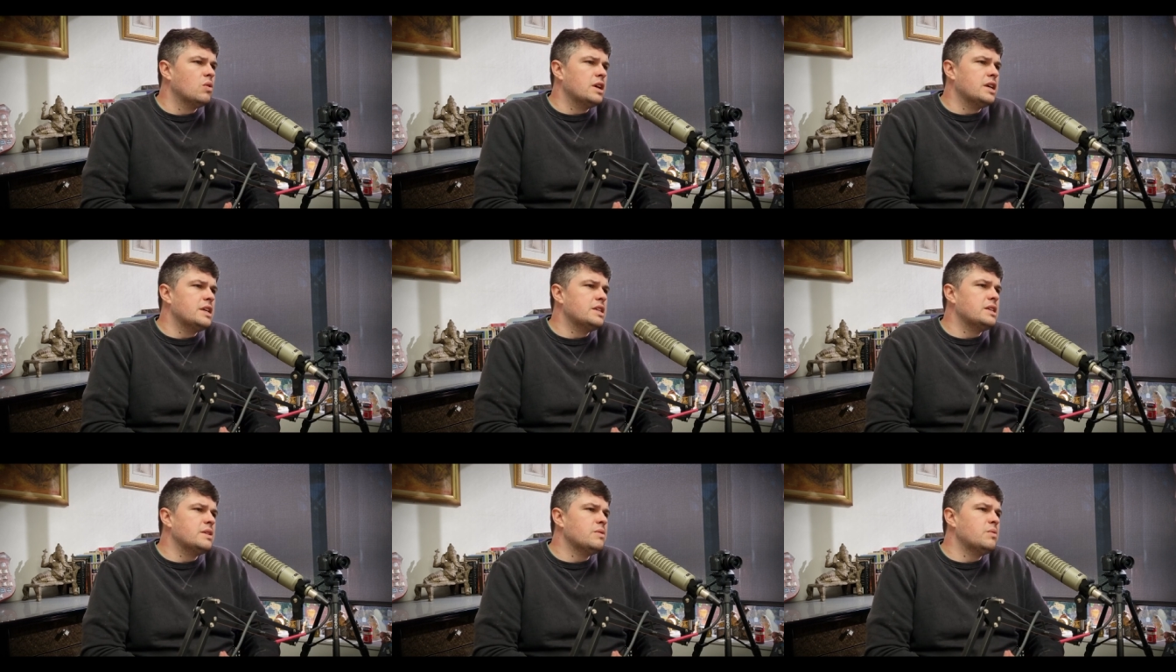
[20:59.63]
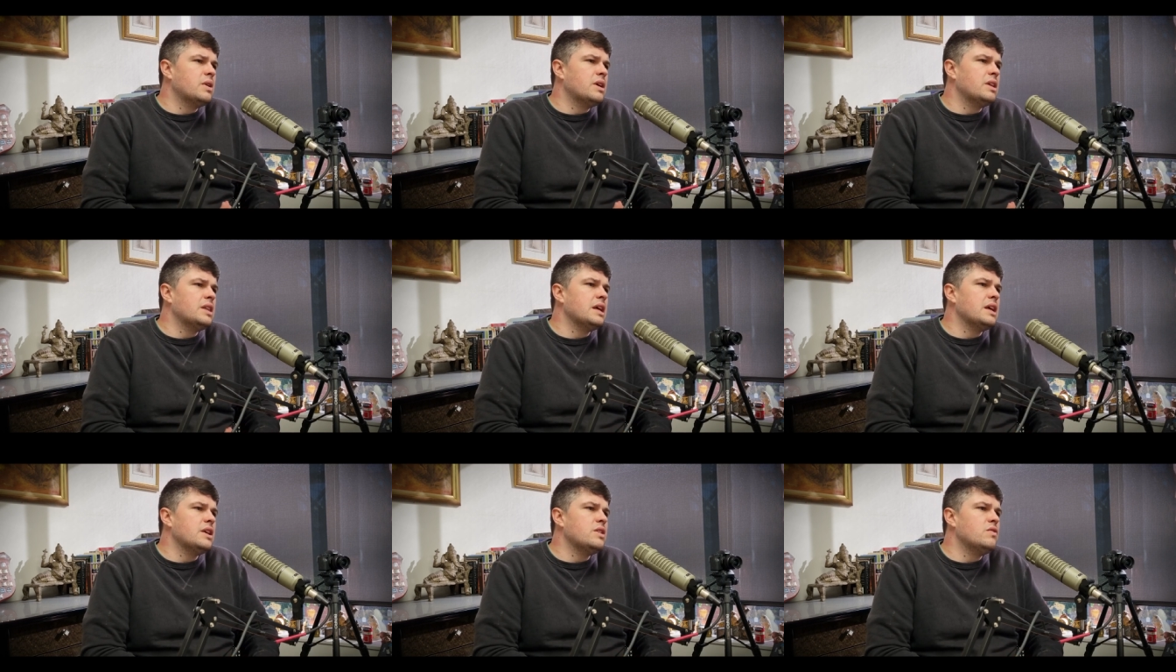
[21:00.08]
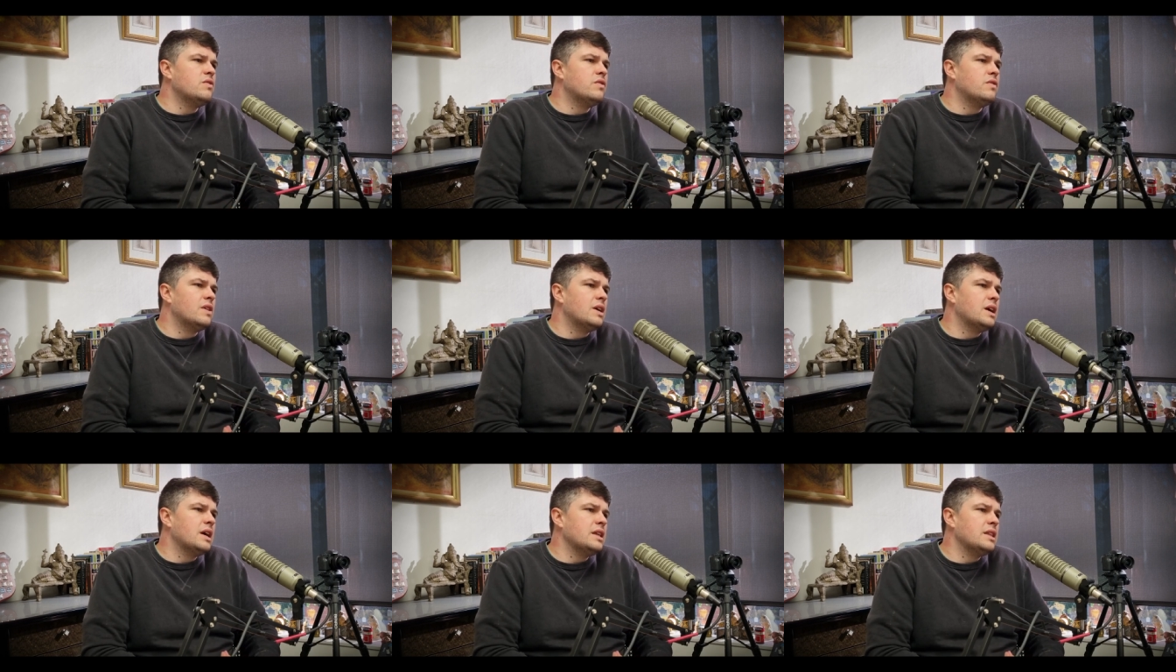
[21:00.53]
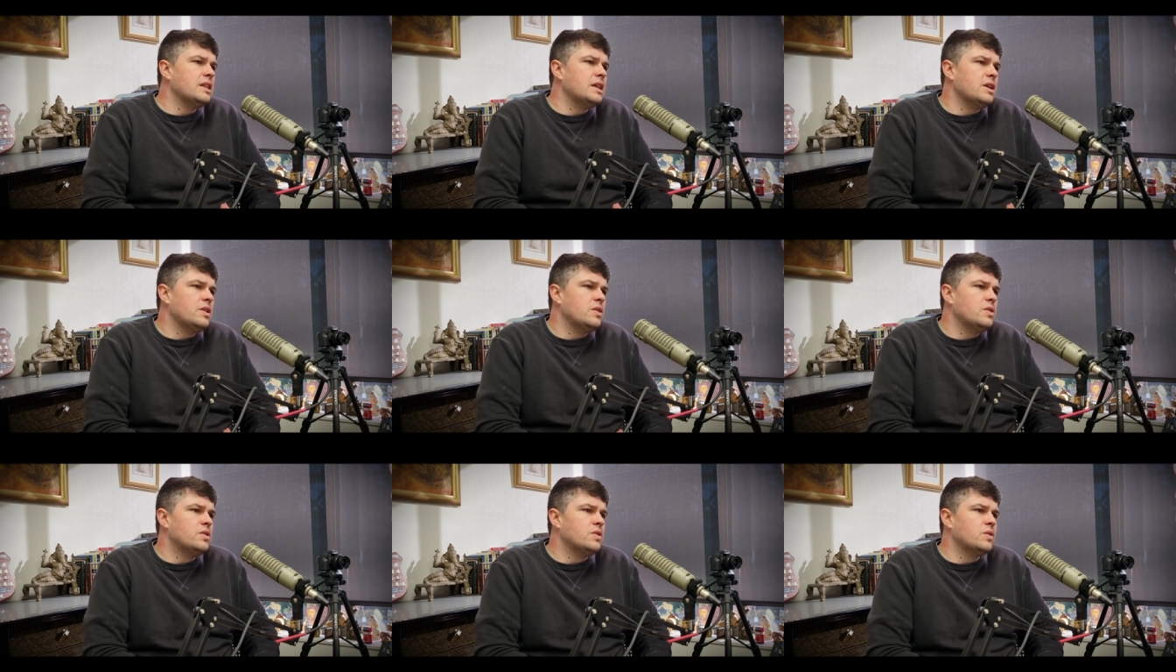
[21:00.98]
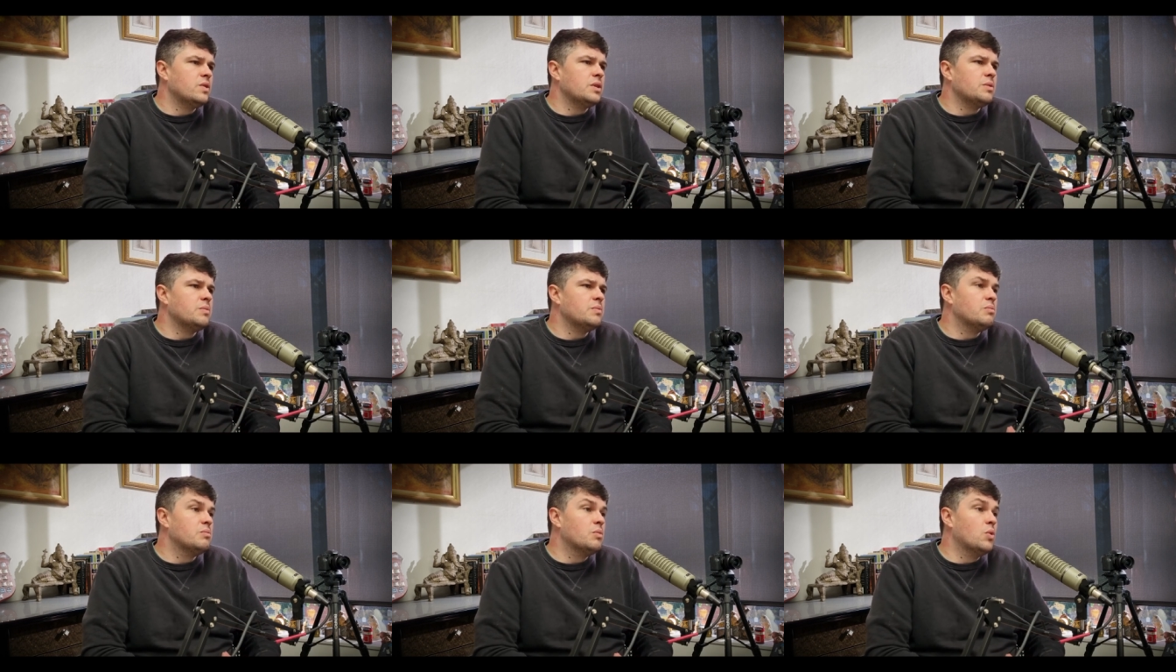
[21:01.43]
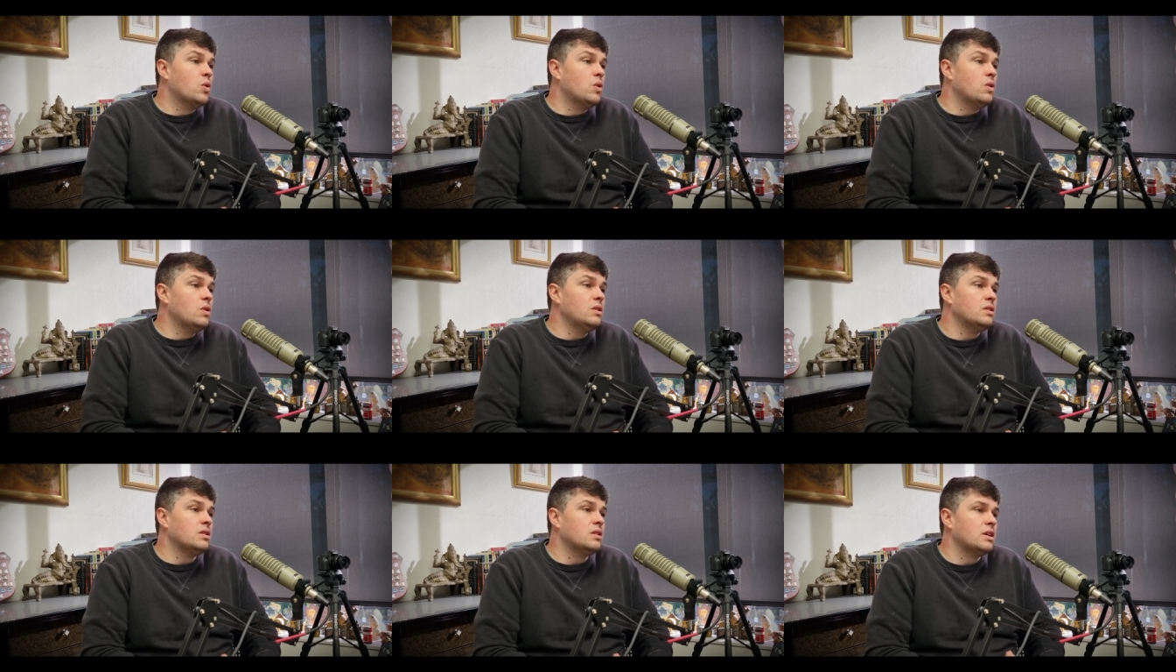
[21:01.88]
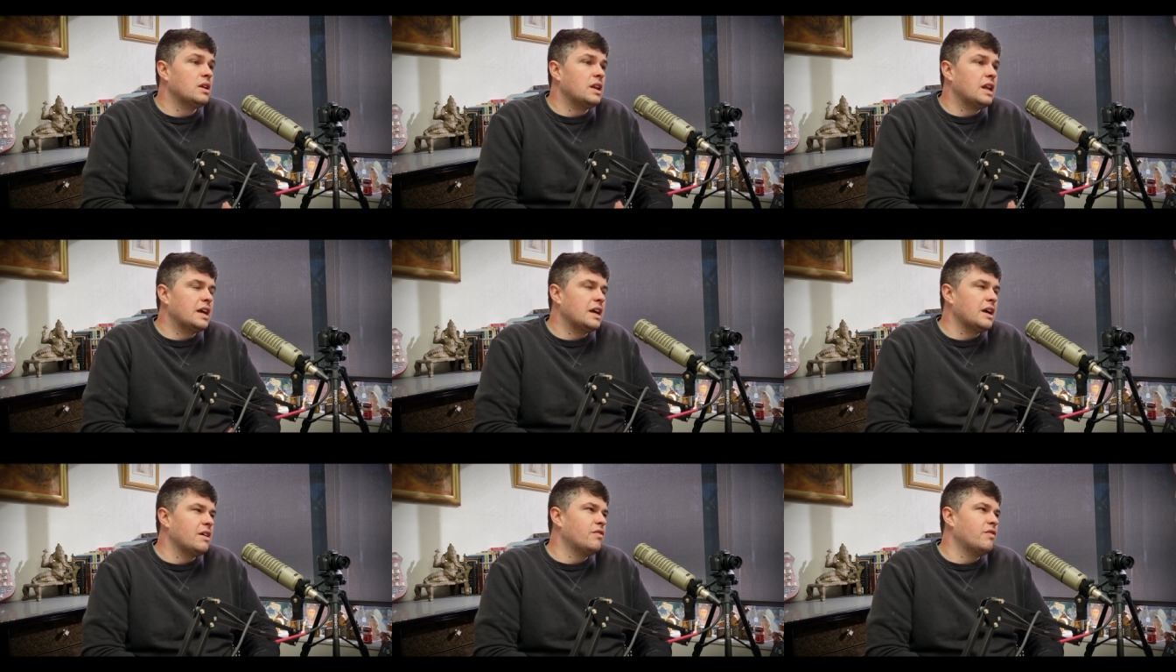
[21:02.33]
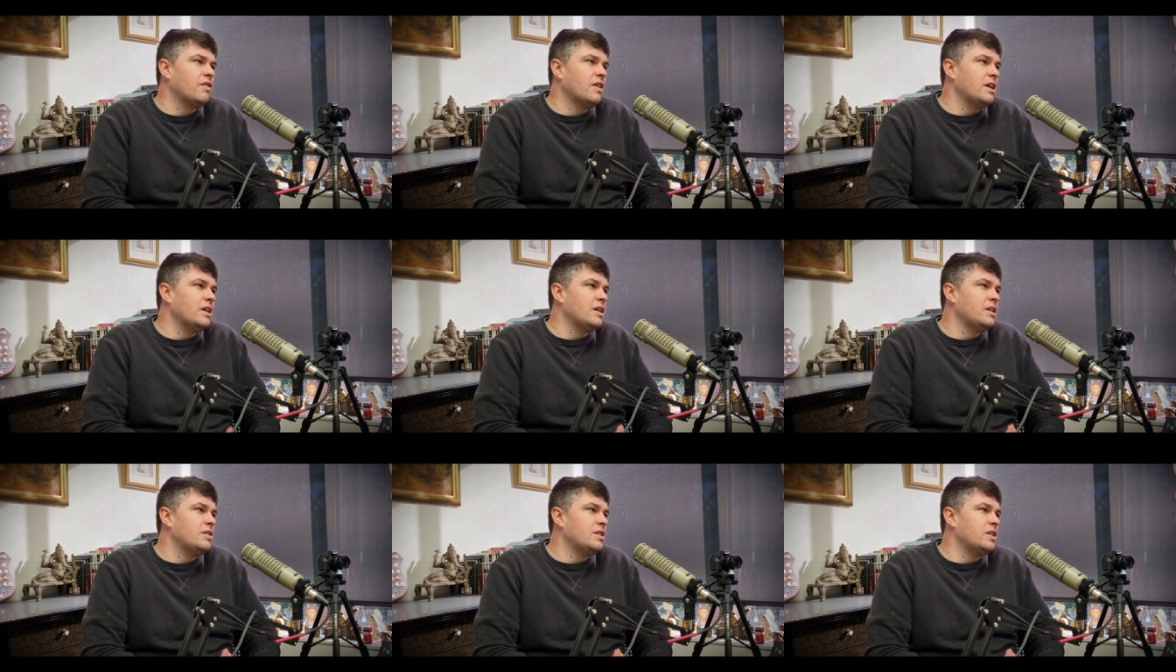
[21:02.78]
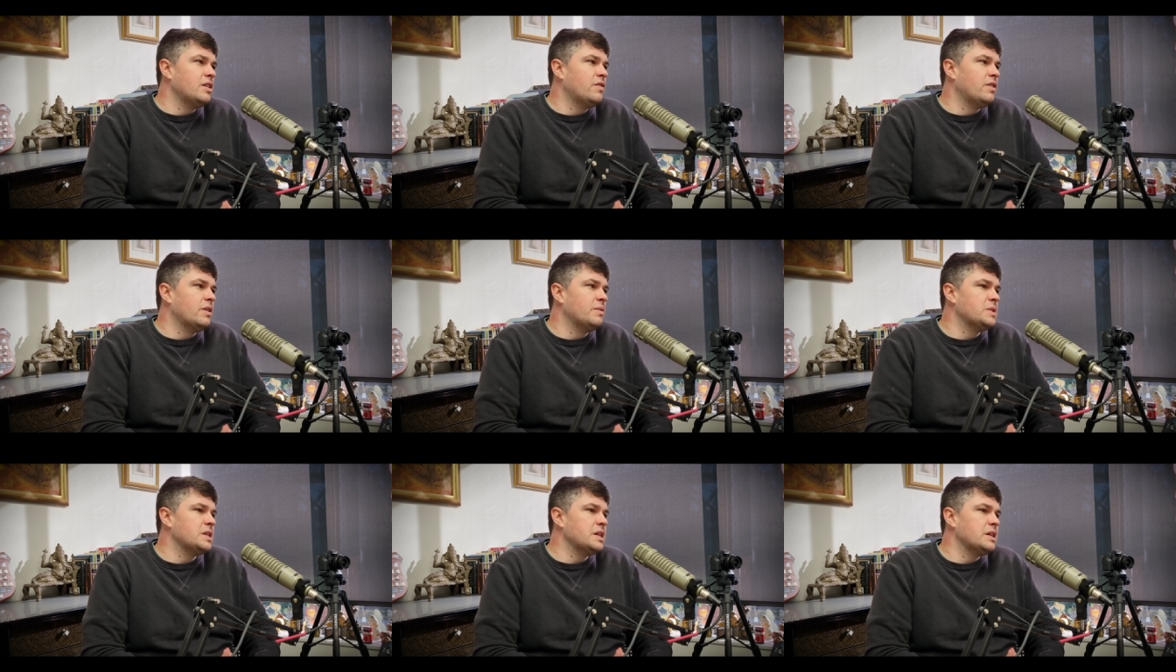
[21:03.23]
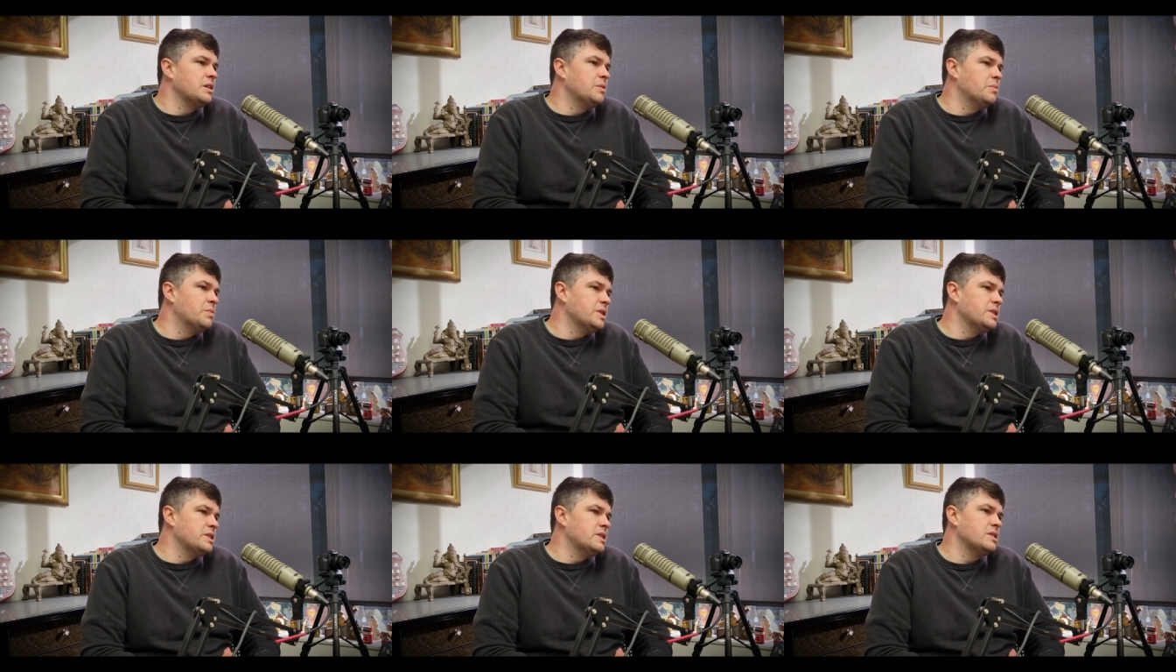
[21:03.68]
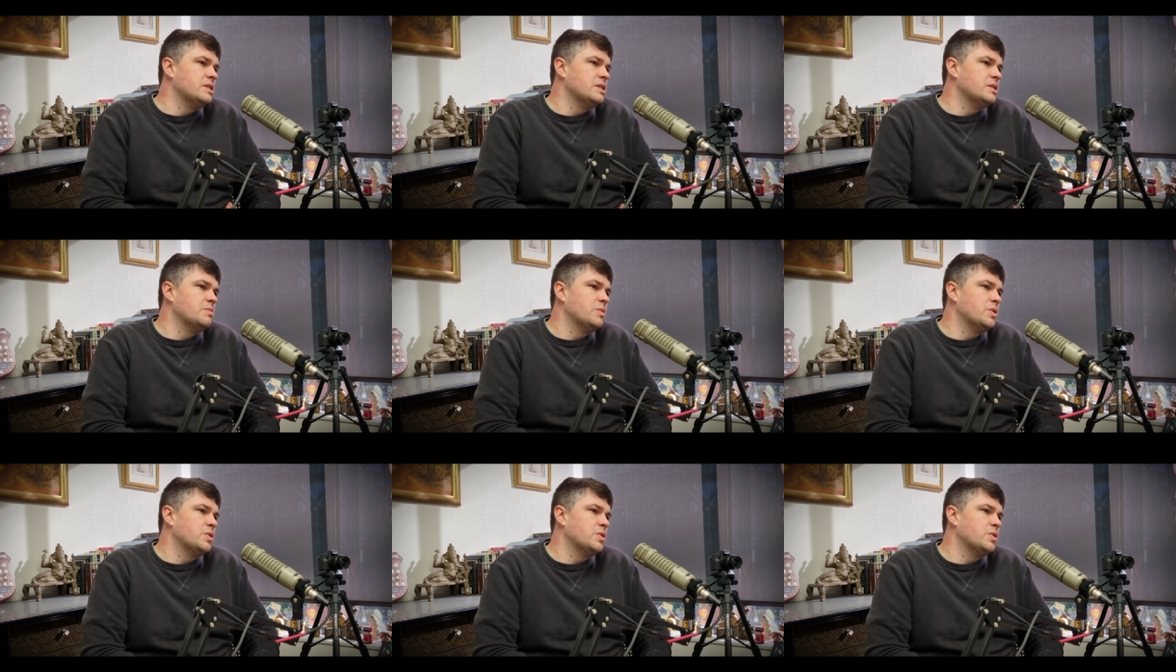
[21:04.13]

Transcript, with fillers: Is there one that you find that you're doing more? Like I find if I'm selling to businesses,